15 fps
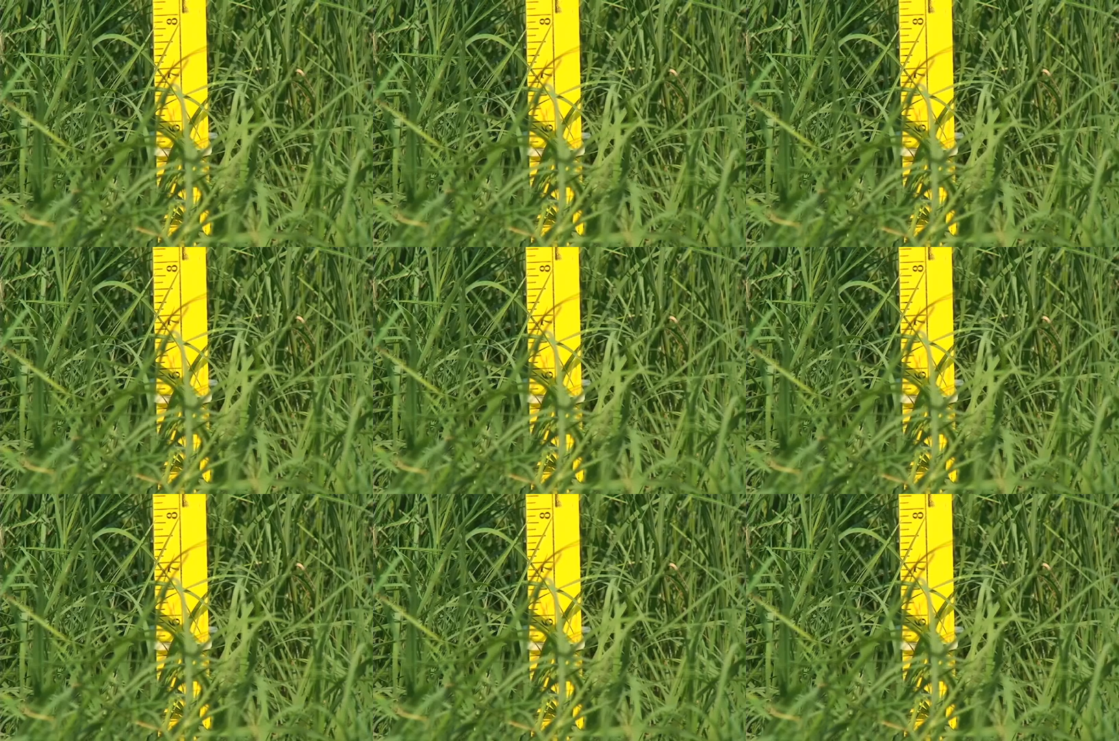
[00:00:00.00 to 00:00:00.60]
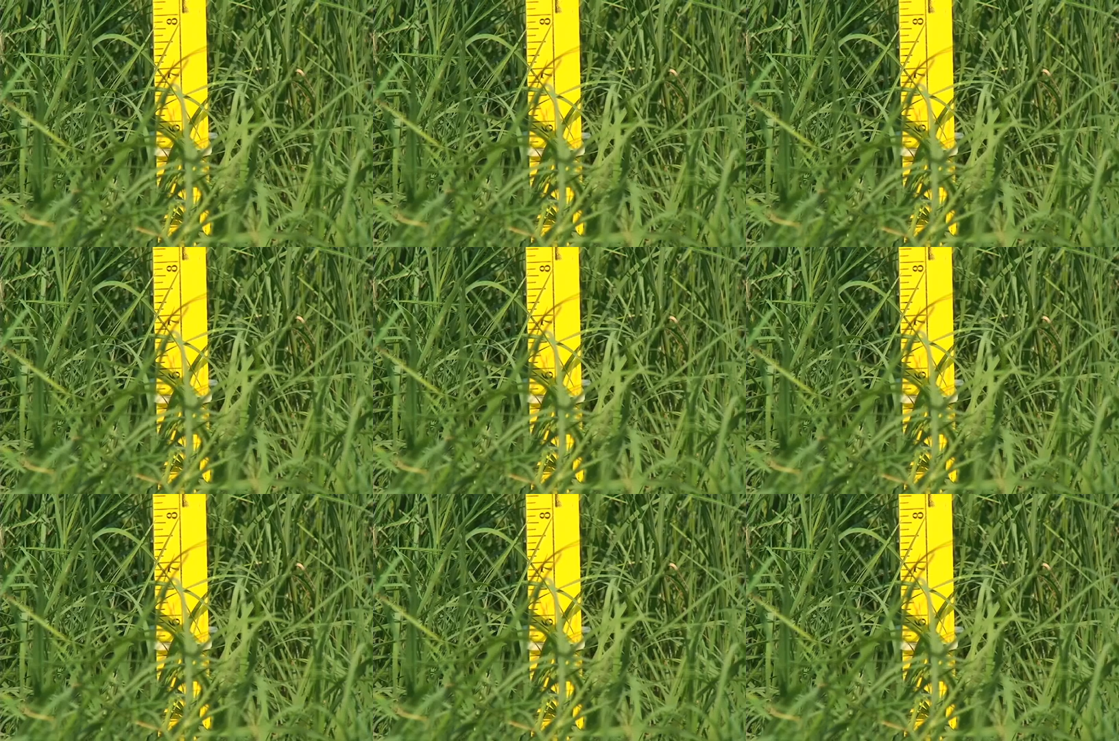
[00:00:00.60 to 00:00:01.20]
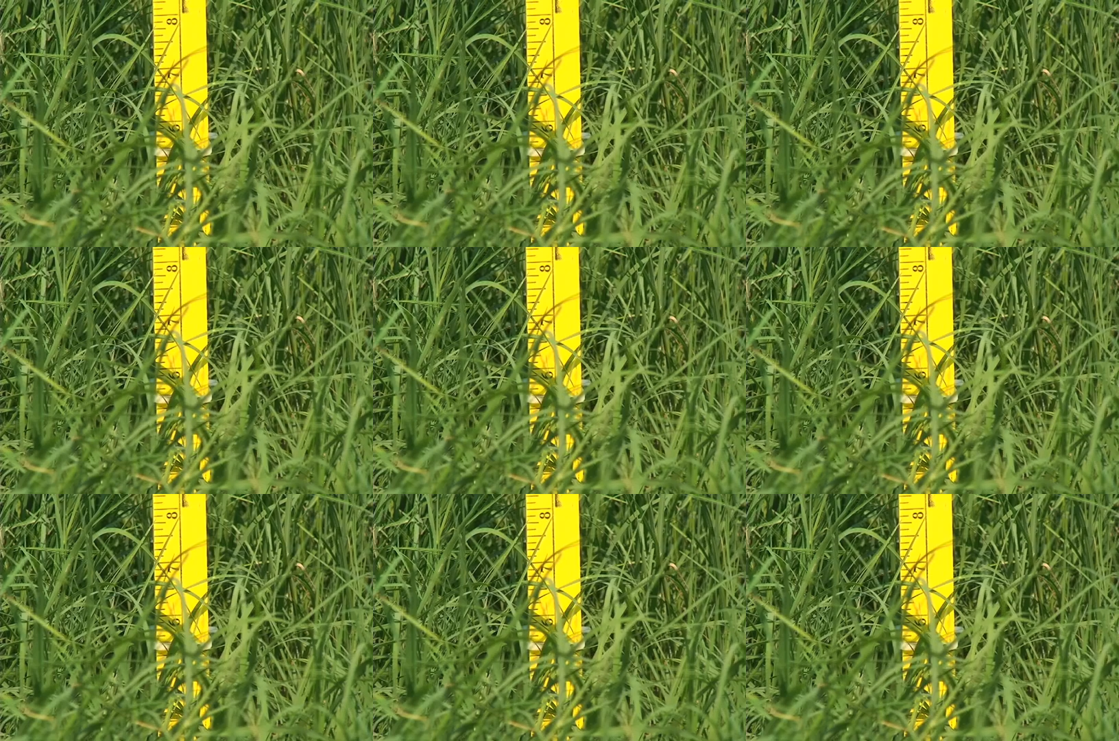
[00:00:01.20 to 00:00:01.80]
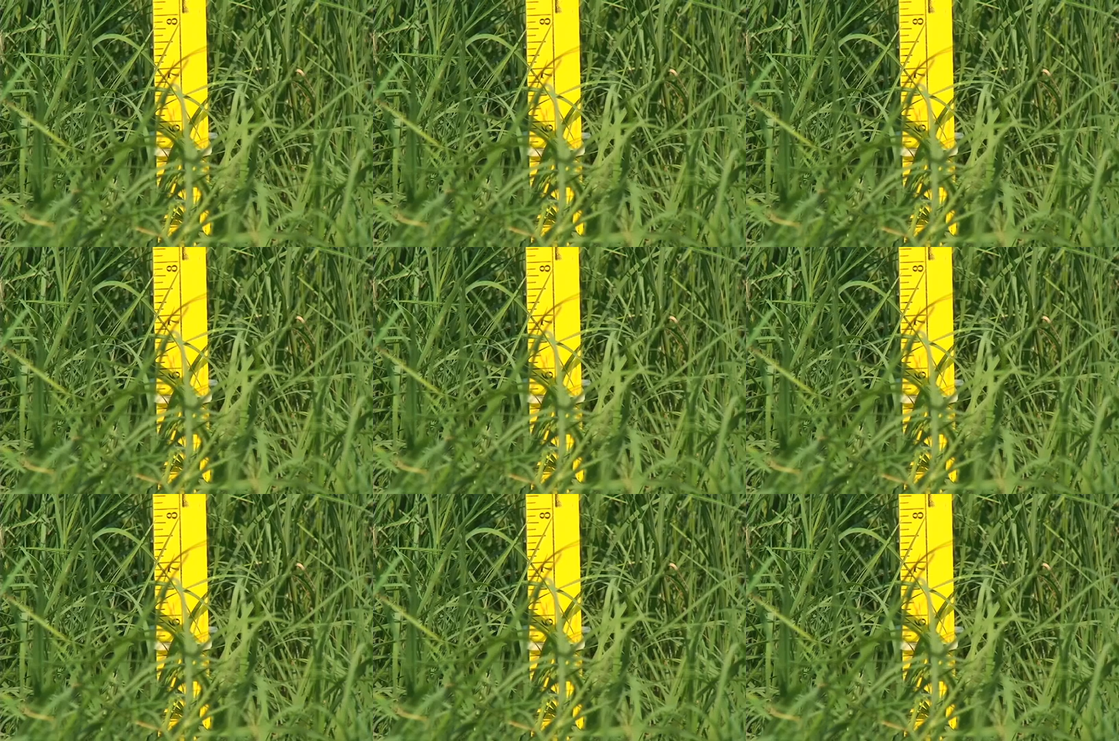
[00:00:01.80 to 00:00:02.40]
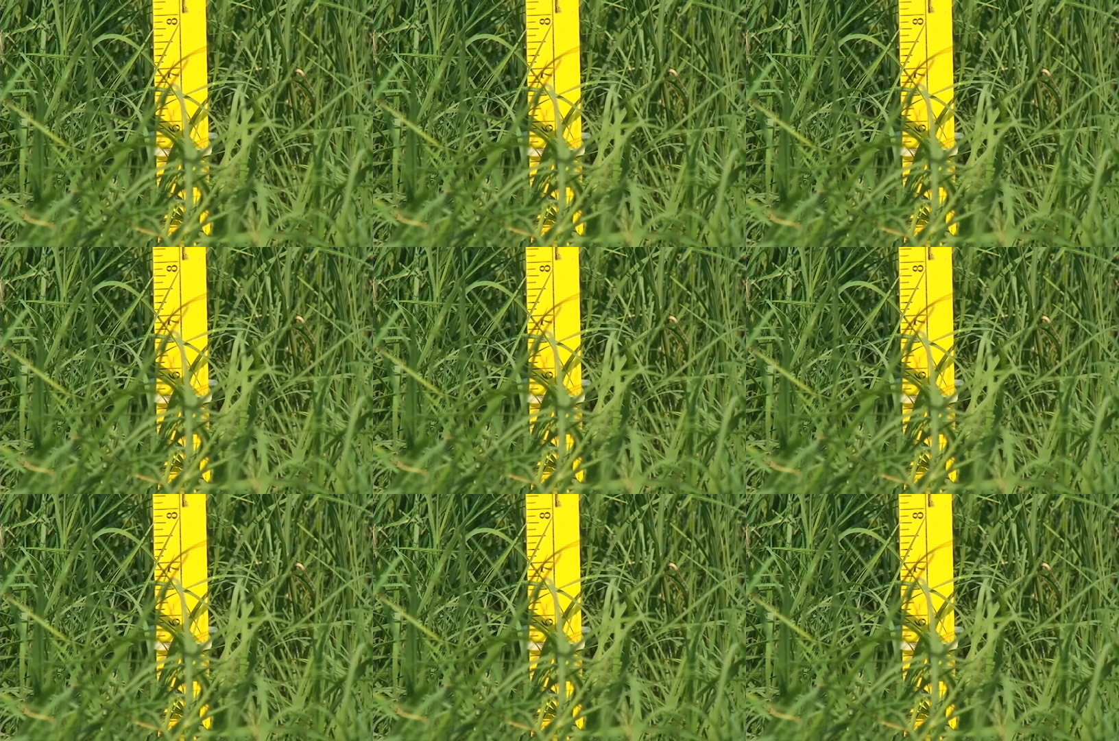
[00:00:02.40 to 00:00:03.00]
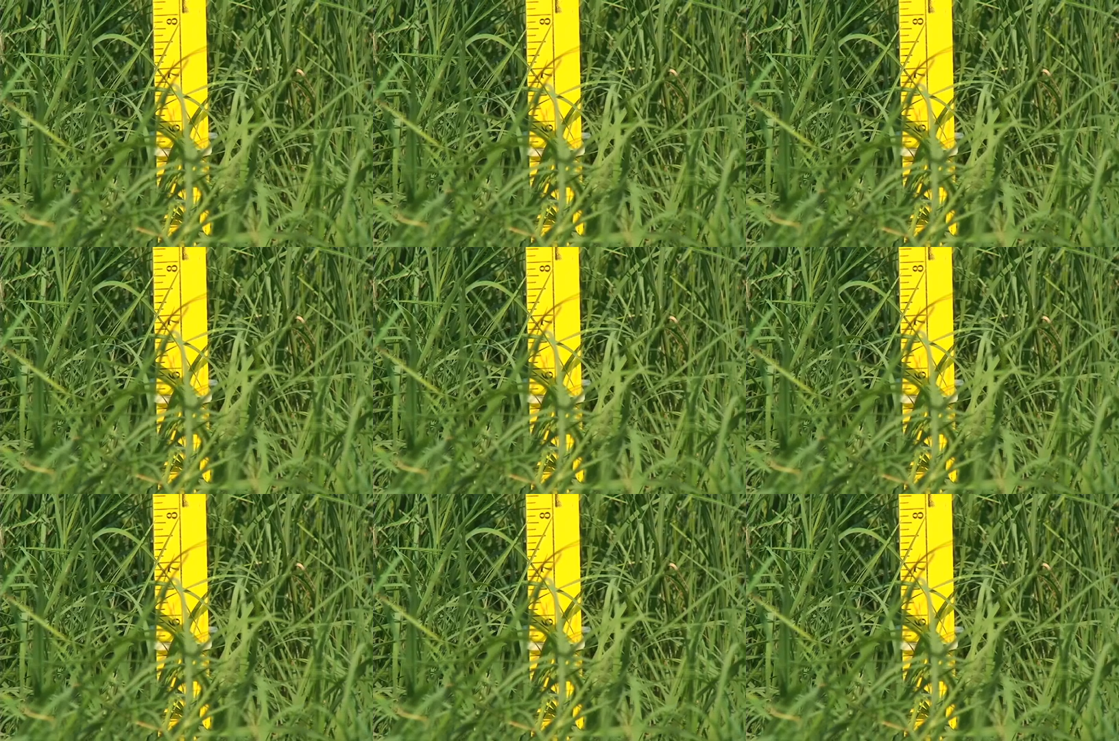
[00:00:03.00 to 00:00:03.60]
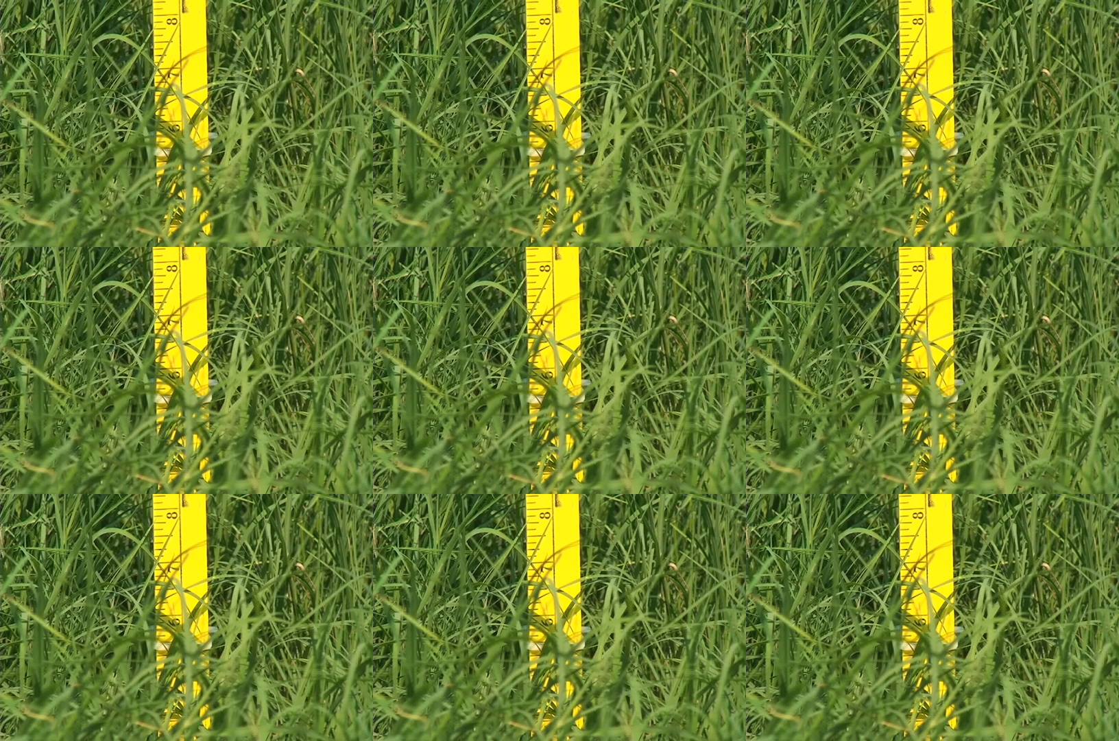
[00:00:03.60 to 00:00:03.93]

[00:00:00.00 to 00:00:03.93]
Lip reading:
(no speaker visible)